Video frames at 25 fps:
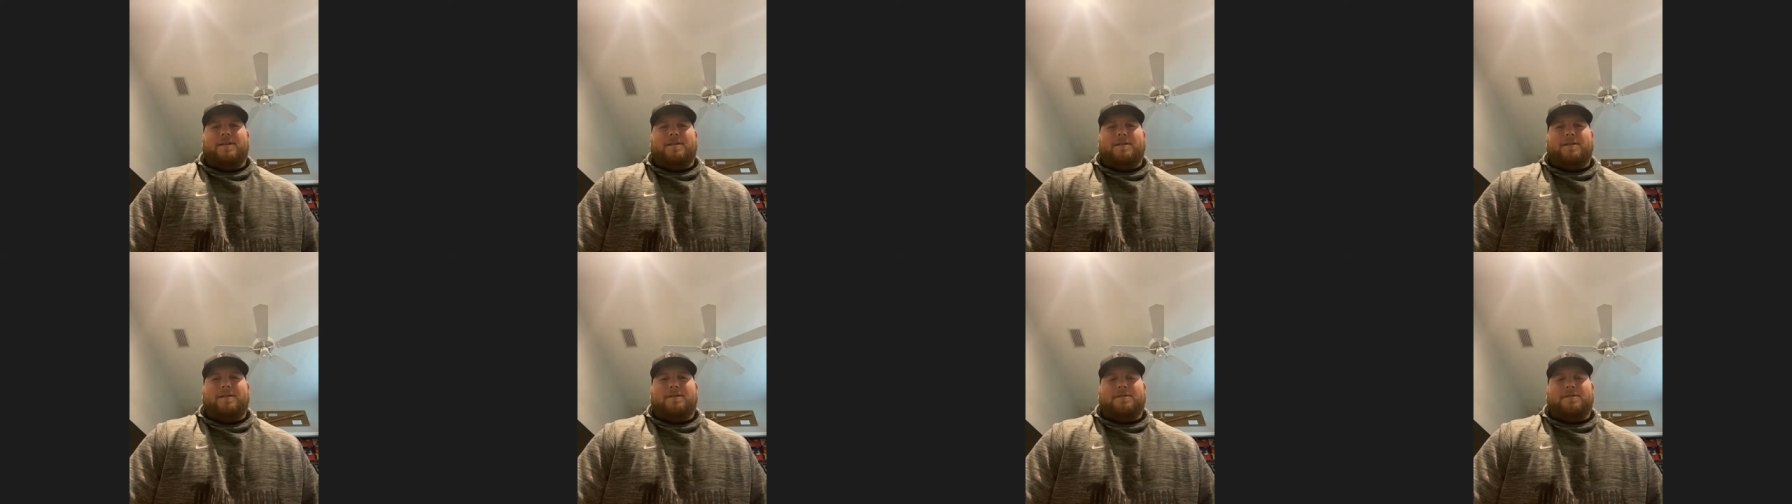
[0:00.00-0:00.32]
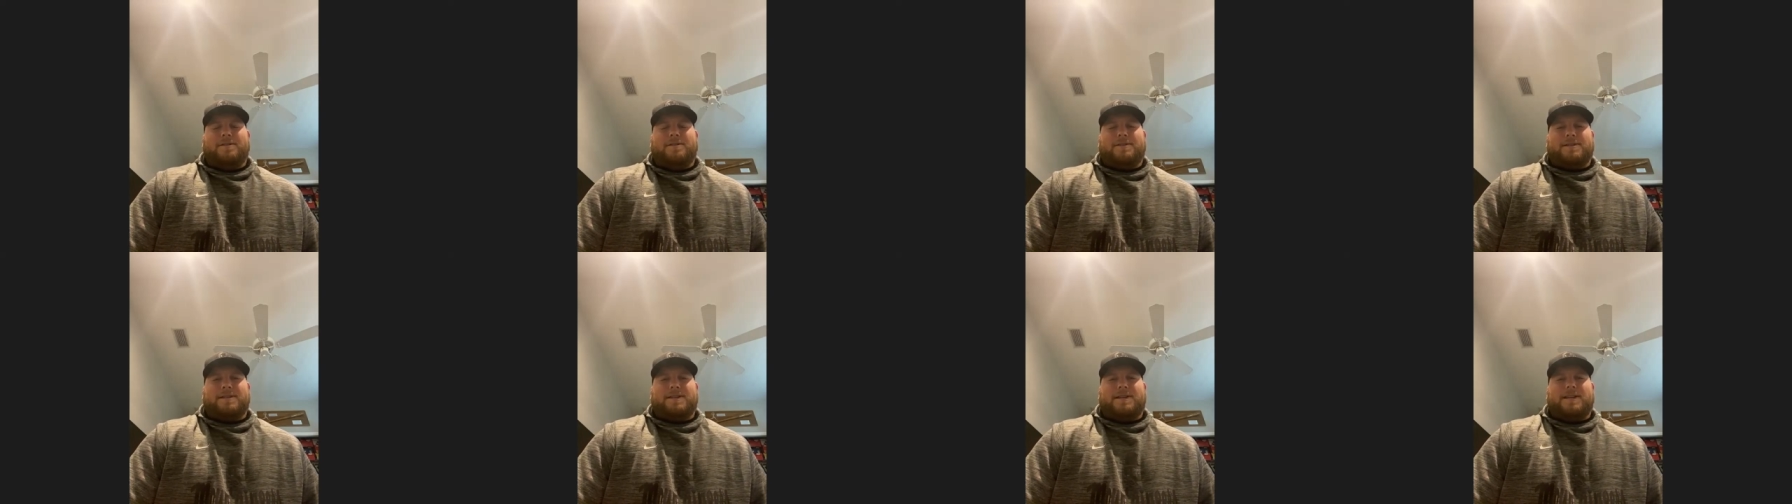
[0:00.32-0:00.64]
learn
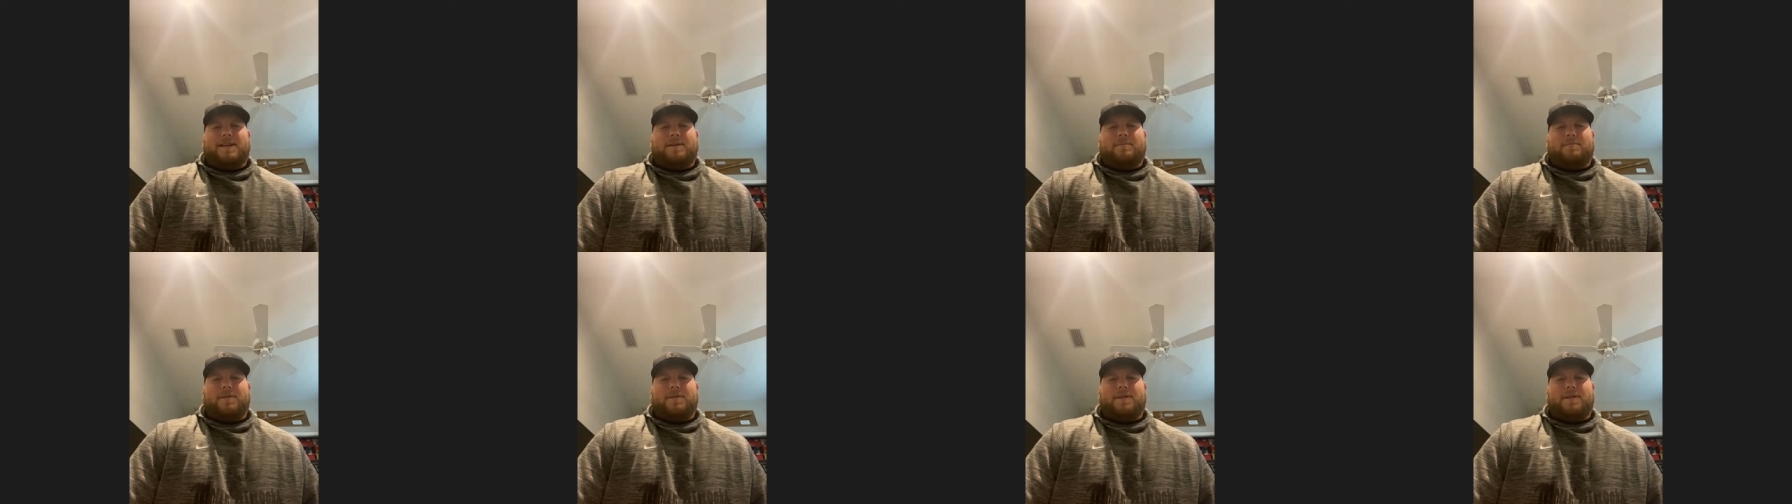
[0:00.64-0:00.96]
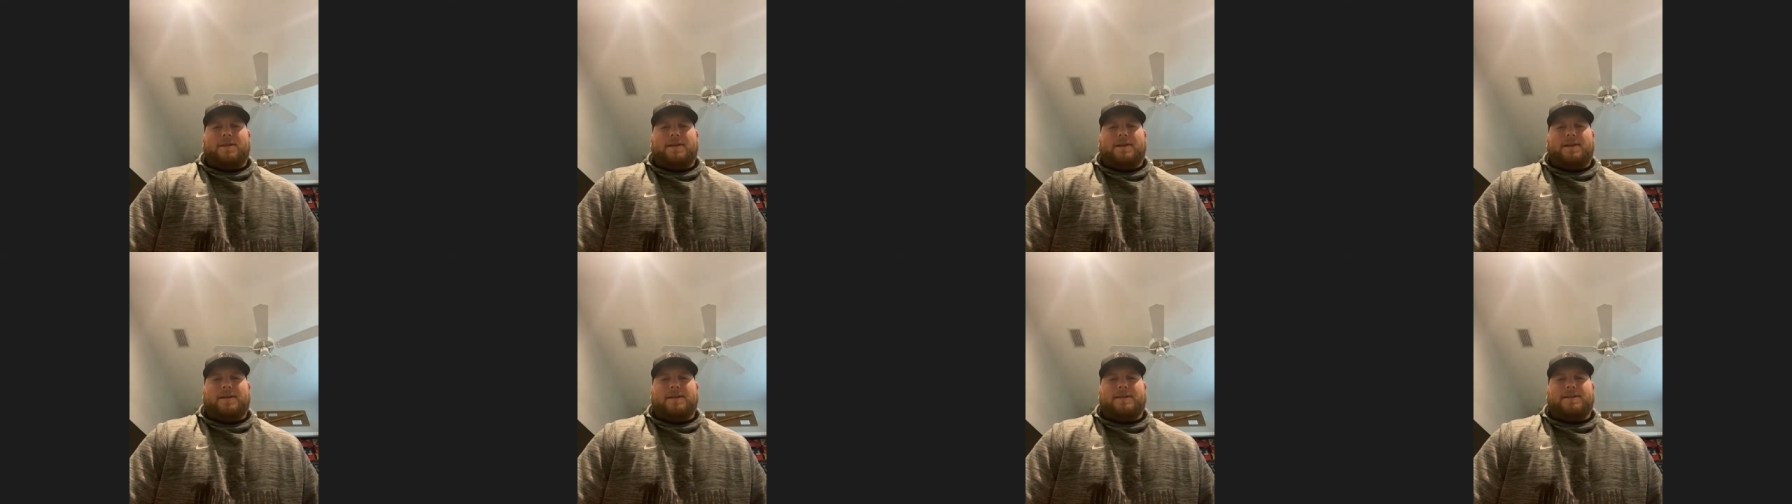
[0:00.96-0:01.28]
the scheme of
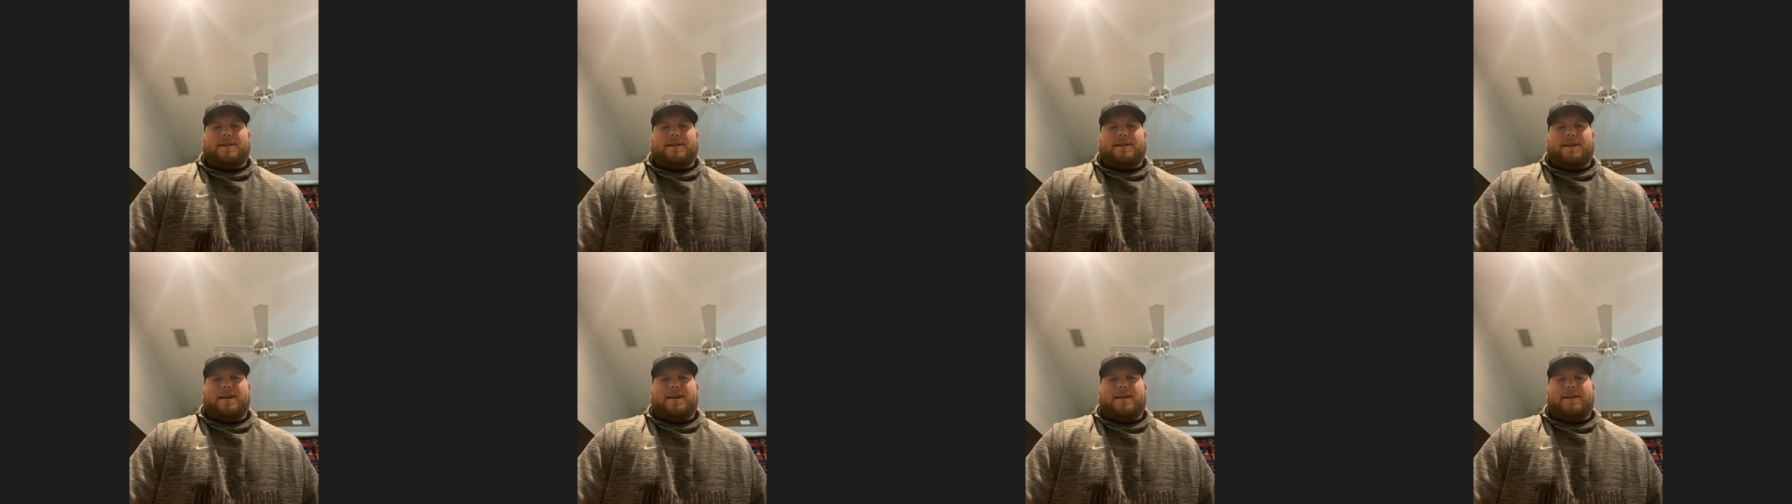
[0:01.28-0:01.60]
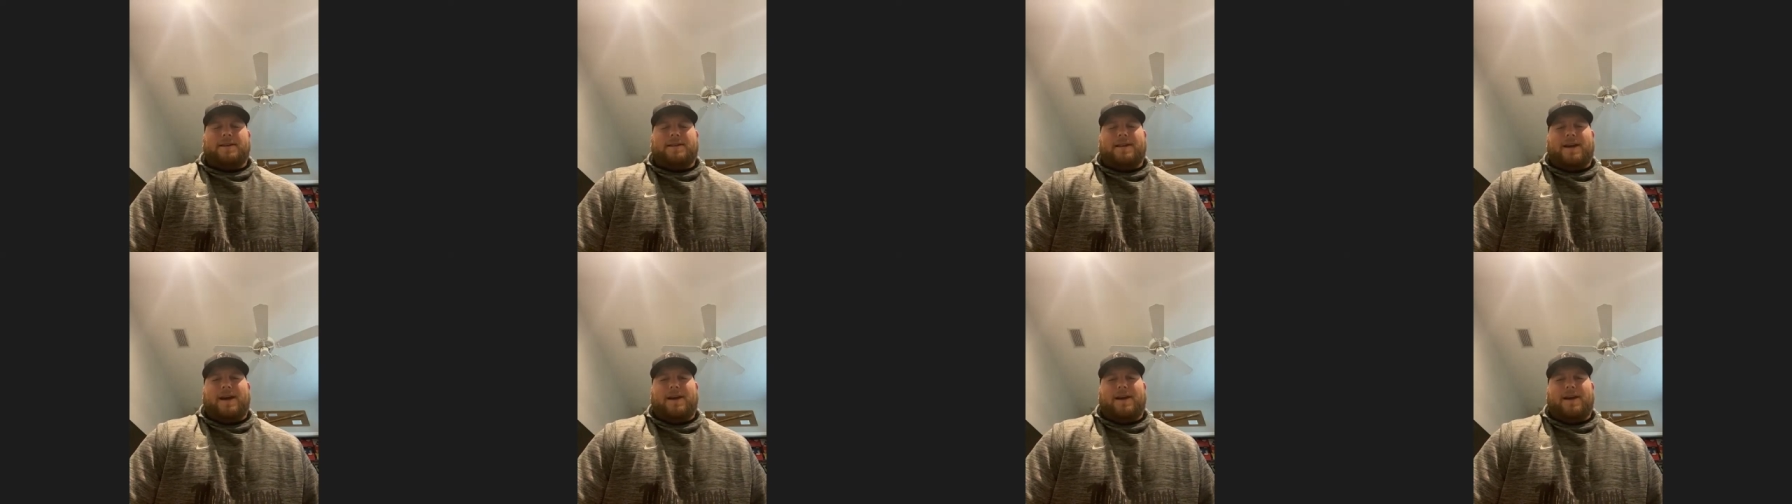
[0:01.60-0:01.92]
things and
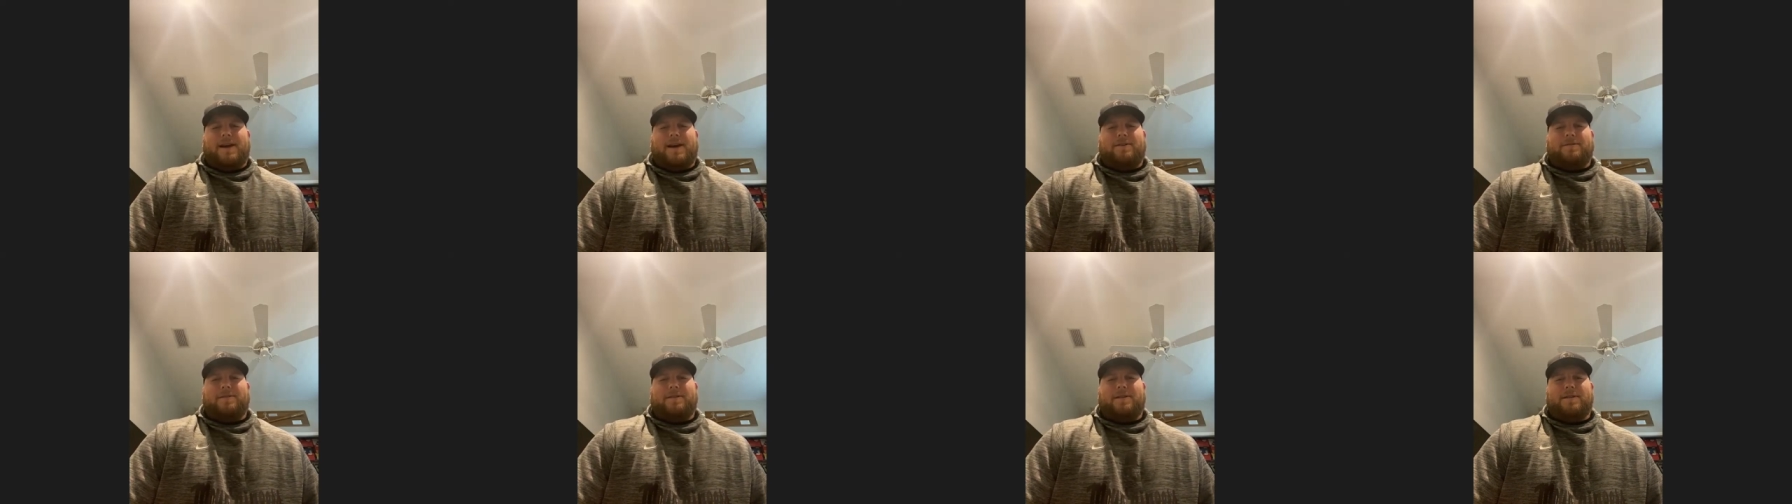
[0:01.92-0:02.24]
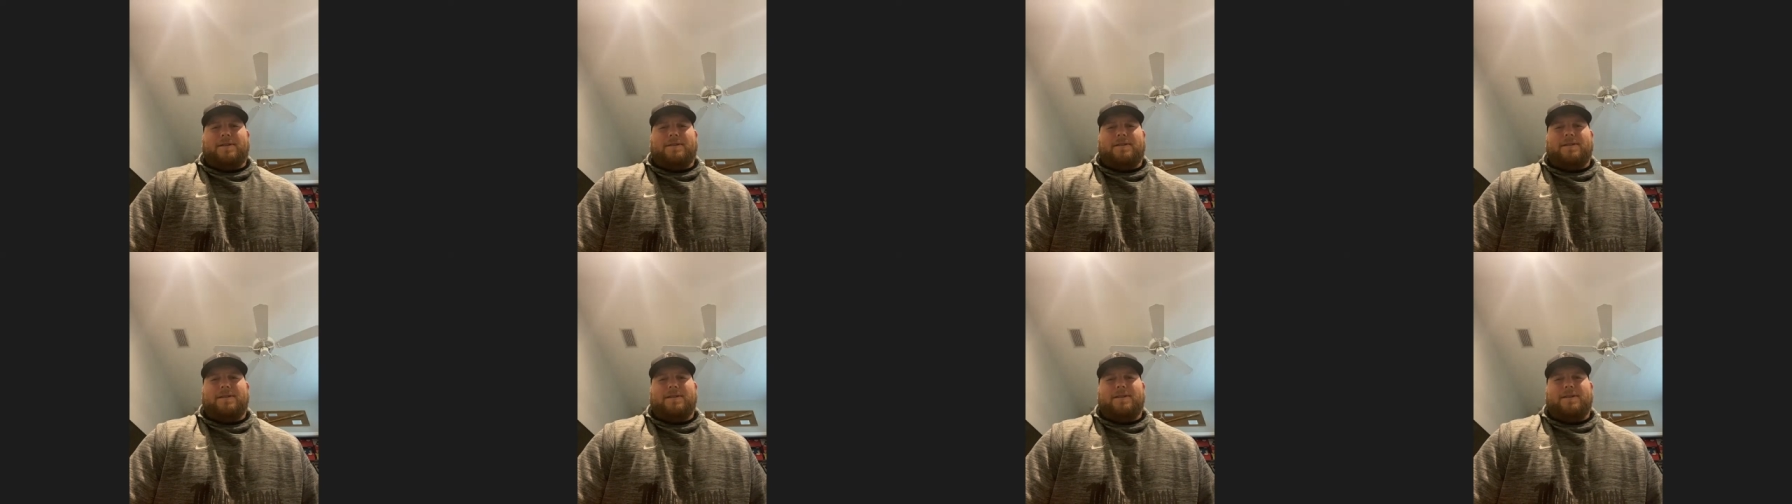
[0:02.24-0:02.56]
get down
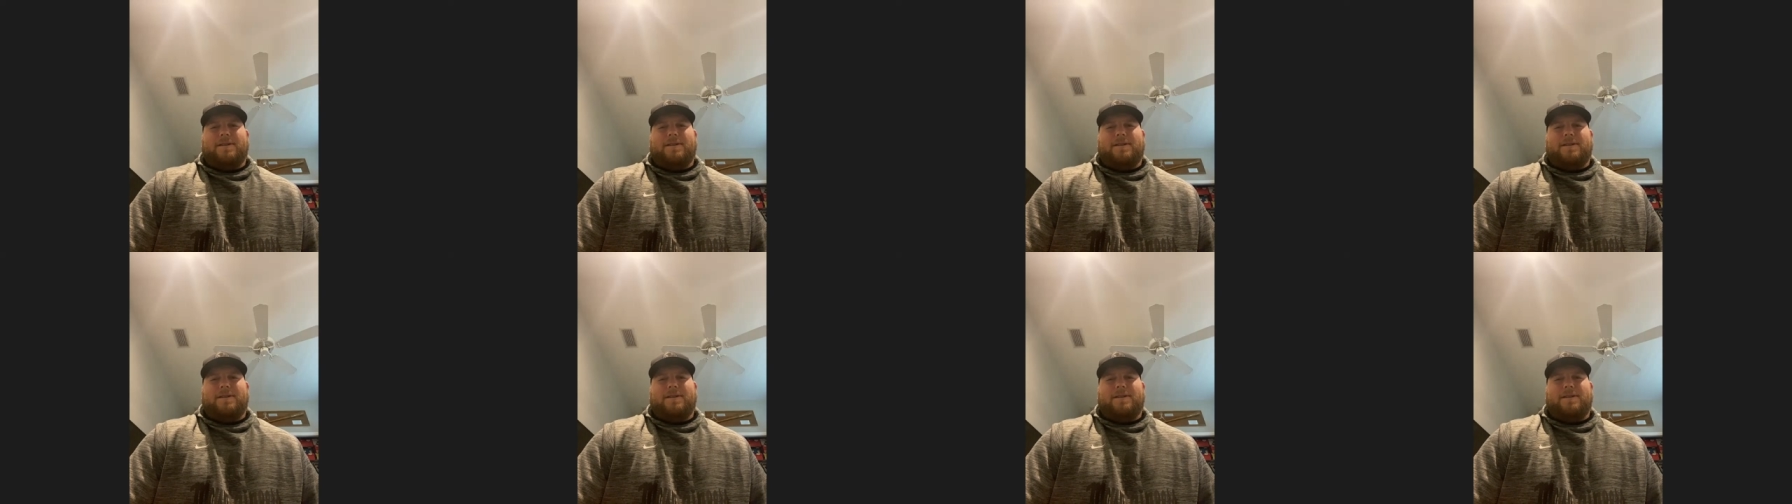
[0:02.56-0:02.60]
to